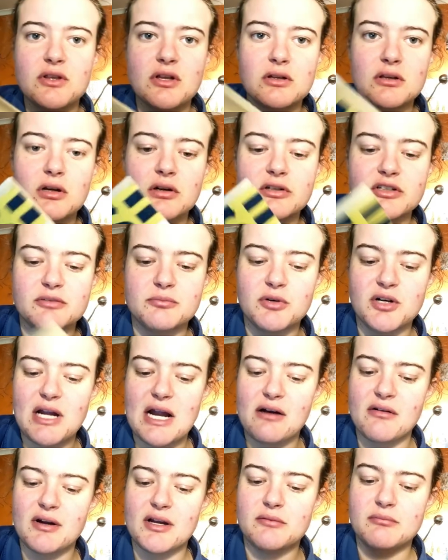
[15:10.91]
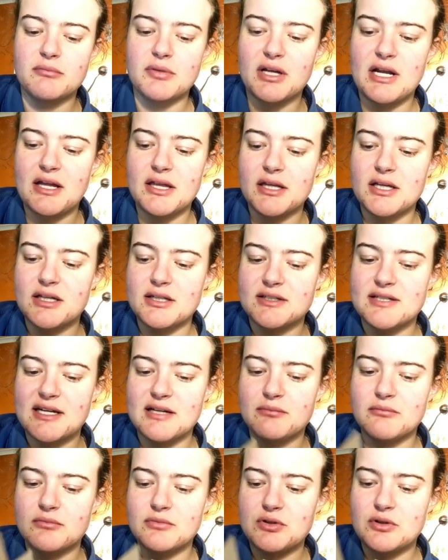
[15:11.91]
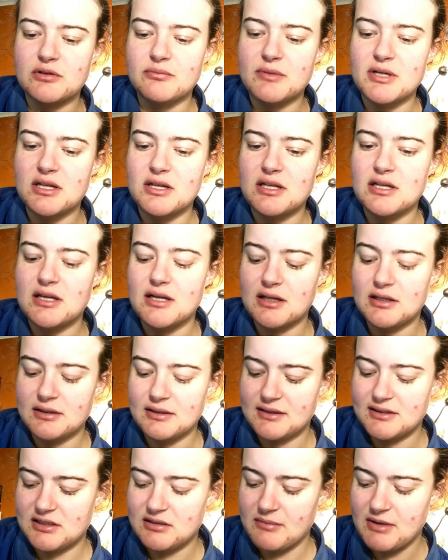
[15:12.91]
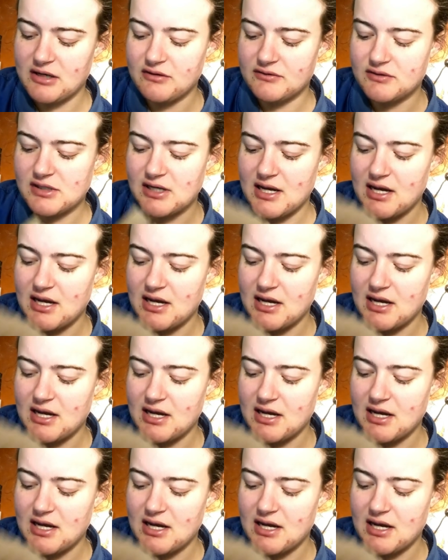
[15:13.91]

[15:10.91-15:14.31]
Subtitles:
was the longest book I read, but I think it took me the least amount of